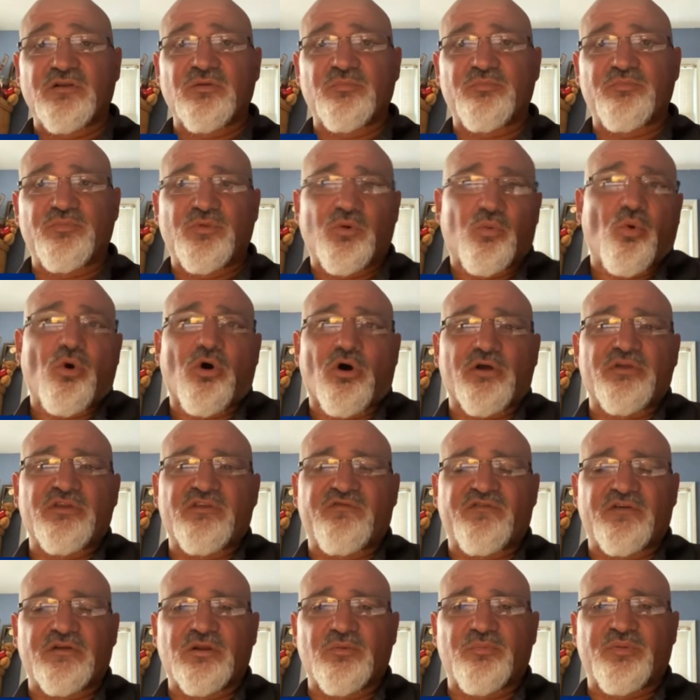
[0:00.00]
war in the
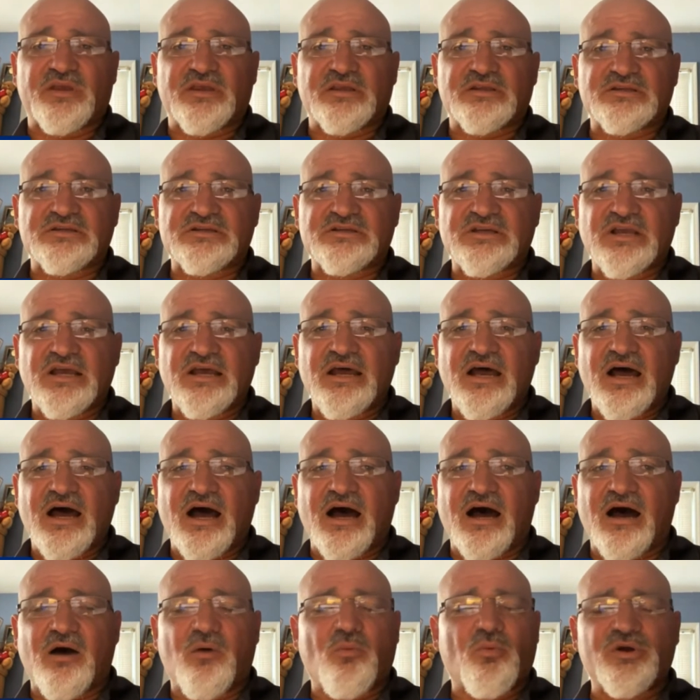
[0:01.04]
Philippines,
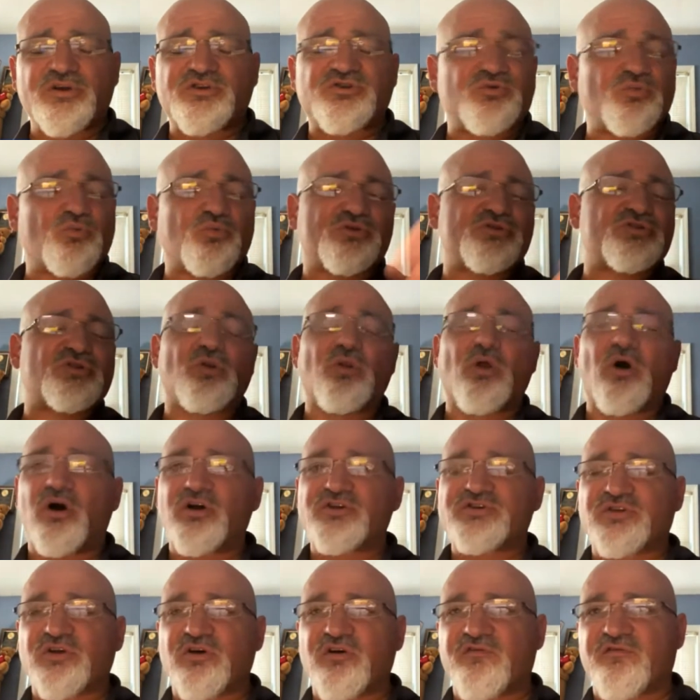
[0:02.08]
which was
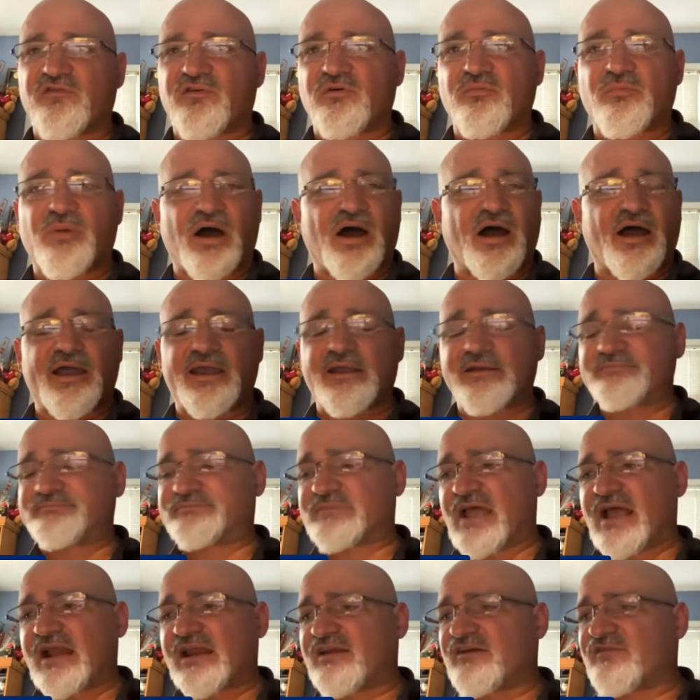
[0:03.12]
glossed over by
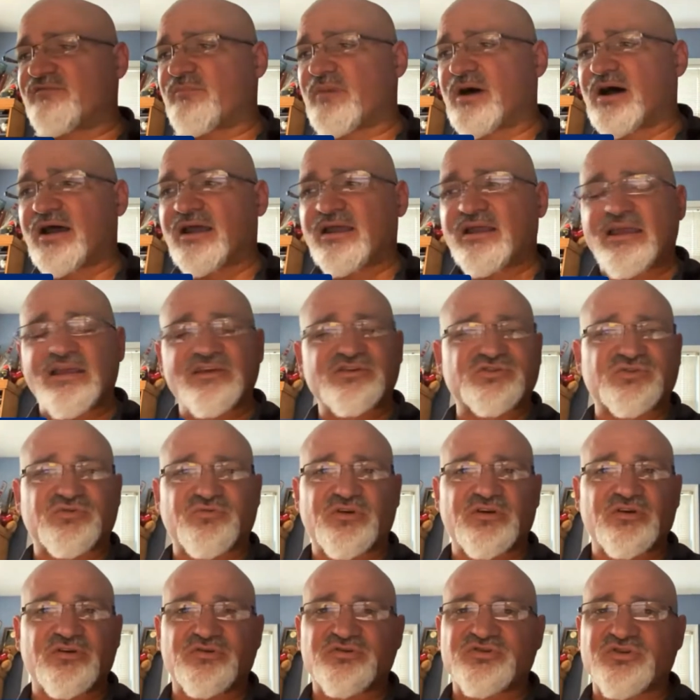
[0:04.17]
any of my
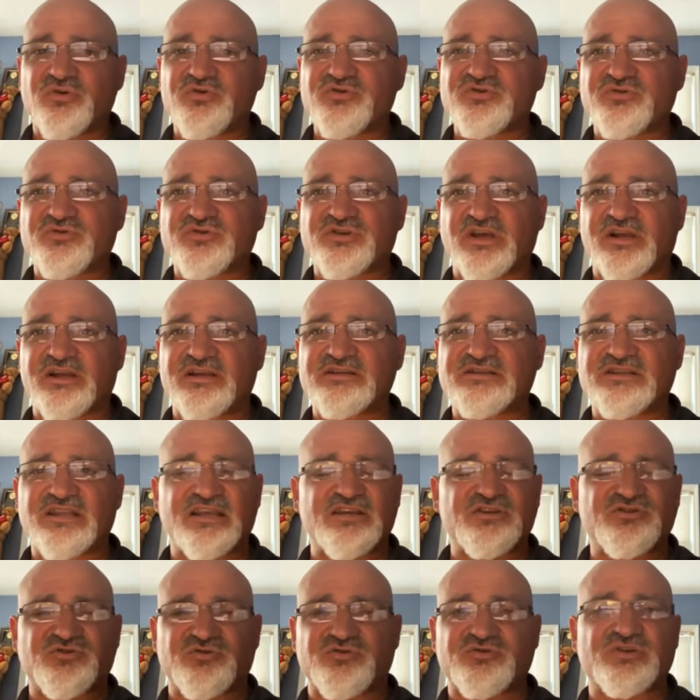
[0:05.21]
history or social studies
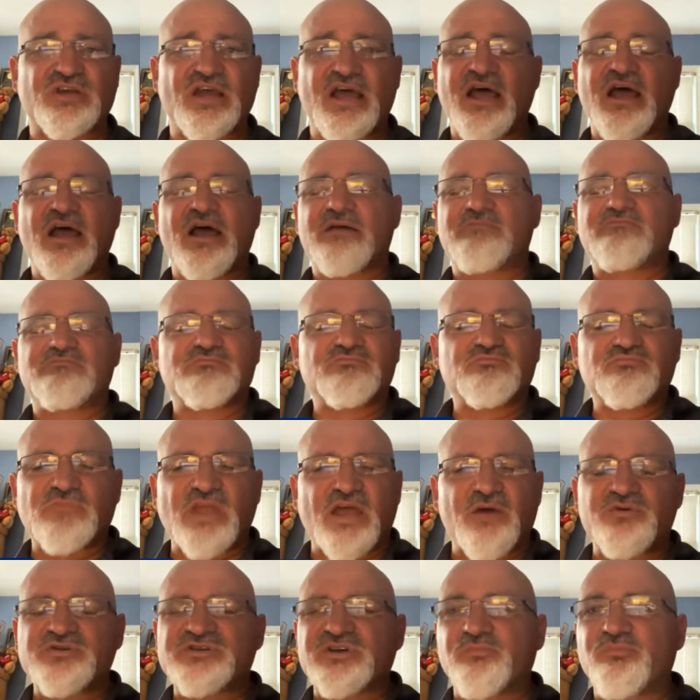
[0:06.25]
teachers. It
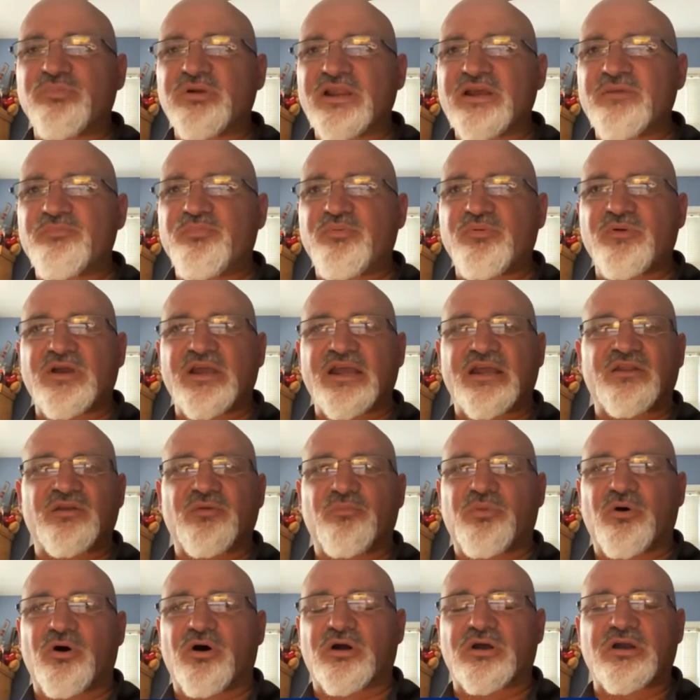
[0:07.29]
was a blip in the
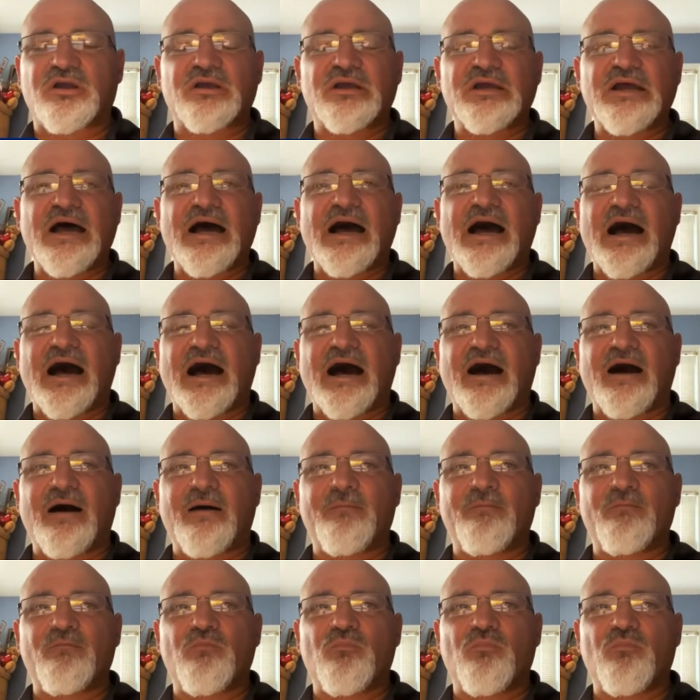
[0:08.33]
book.
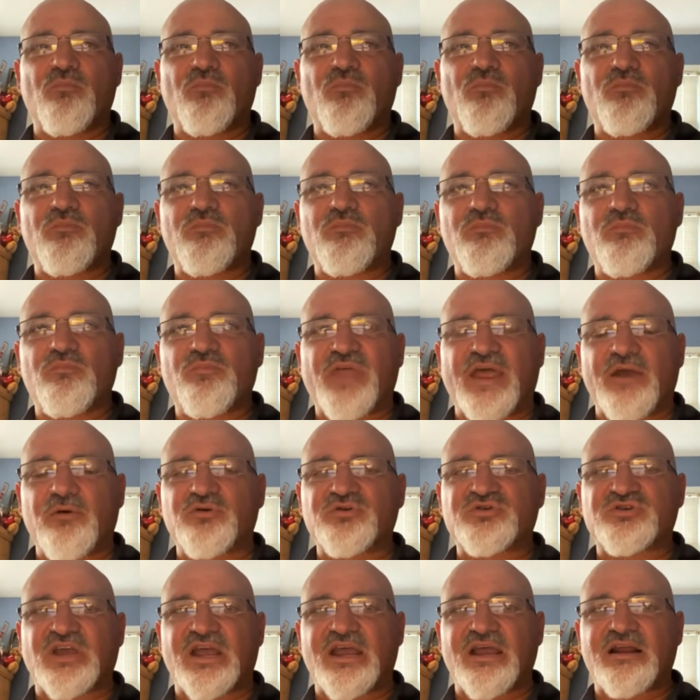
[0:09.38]
They were
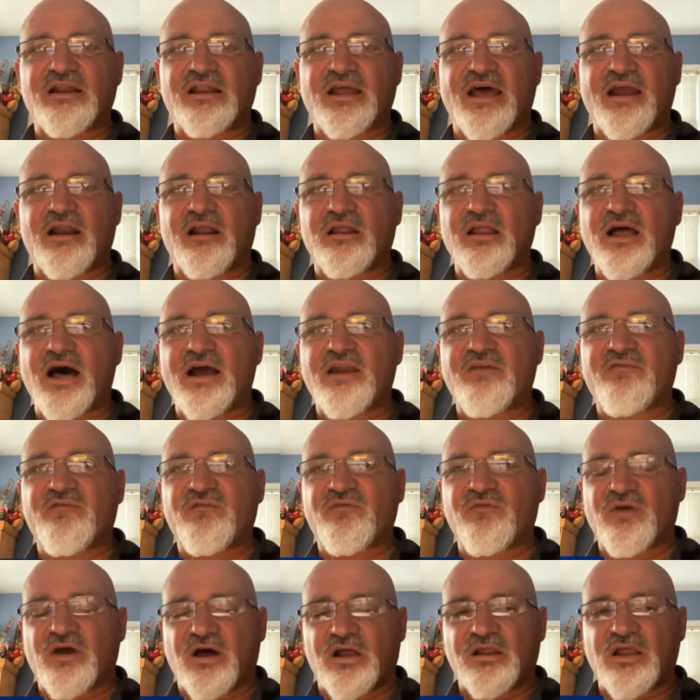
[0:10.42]
saying that a lot
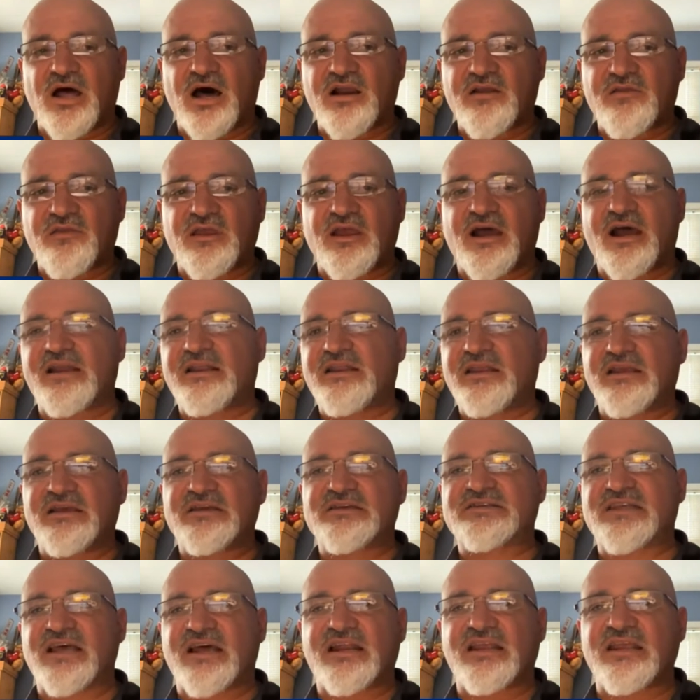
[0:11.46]
of the ideas
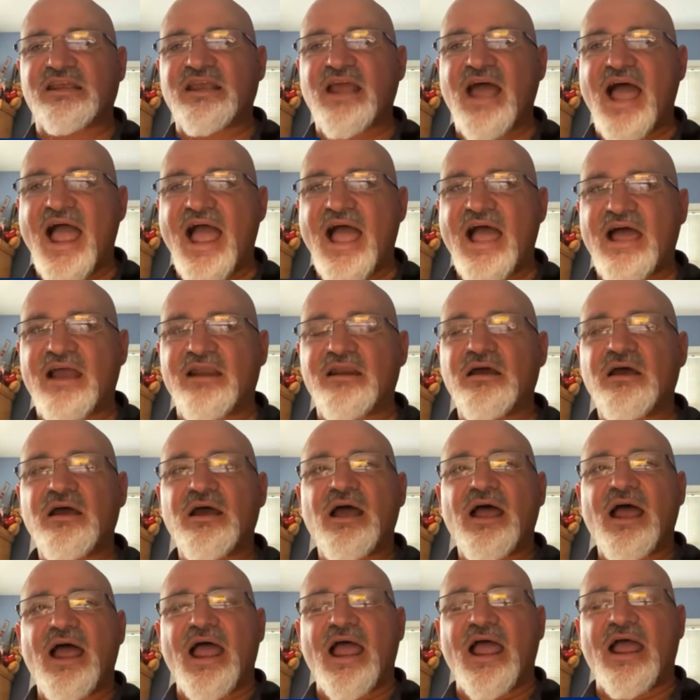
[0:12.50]
that he had
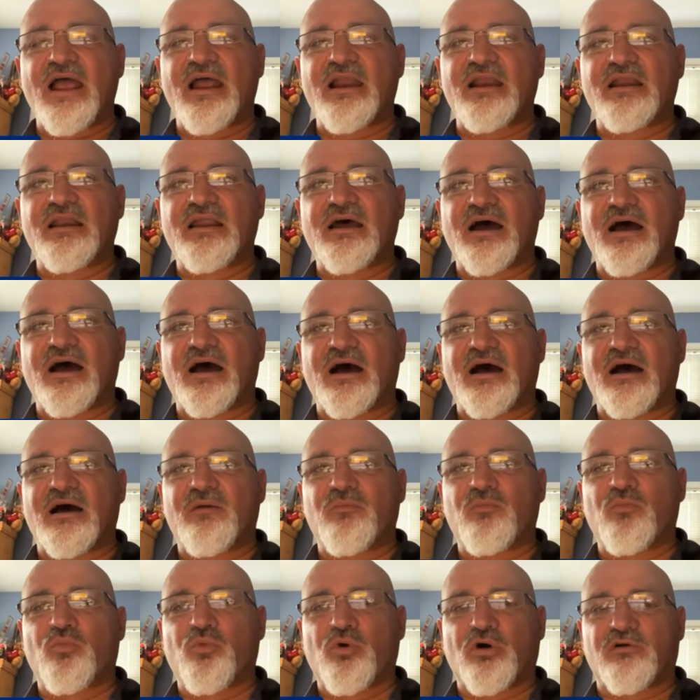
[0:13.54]
and
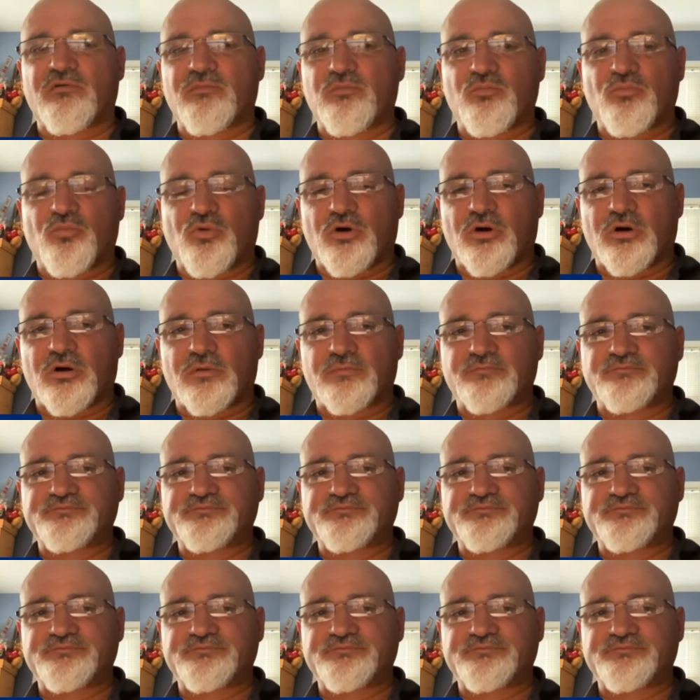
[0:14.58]
were